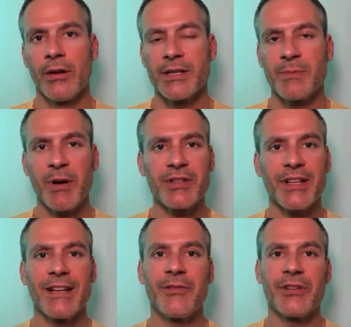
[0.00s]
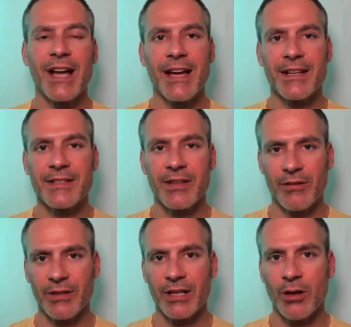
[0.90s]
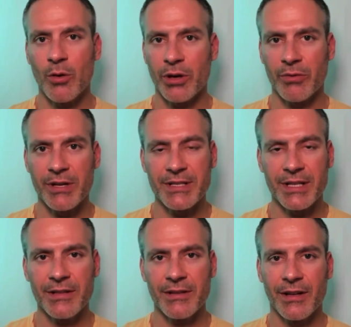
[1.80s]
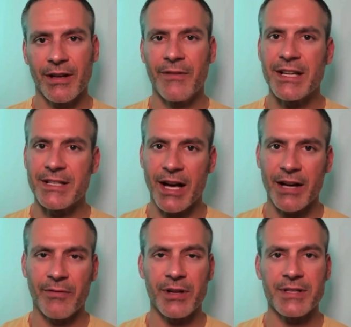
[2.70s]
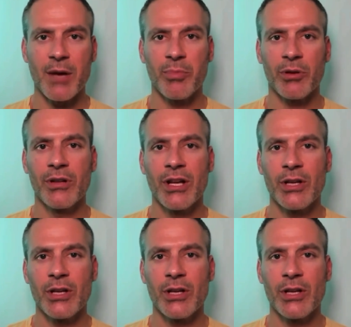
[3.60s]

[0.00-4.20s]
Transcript: Especially if your diet is currently low in creatine, a vegan diet for example,